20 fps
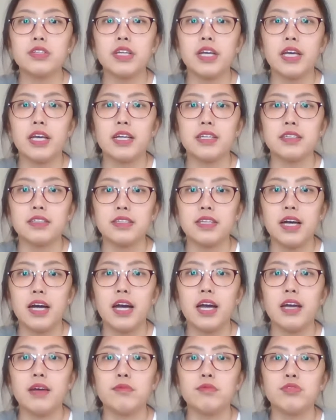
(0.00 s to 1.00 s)
take the
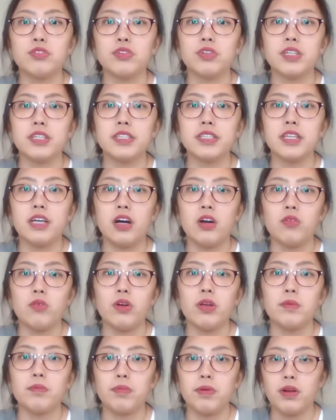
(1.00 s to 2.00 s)
time to listen to
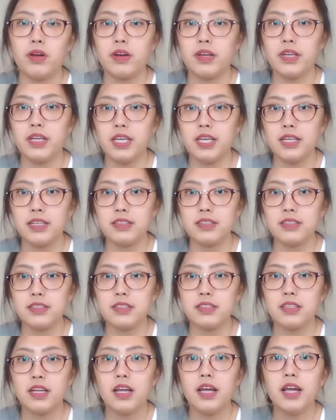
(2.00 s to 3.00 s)
our
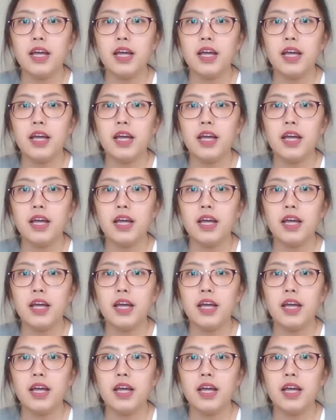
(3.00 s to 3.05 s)
employees.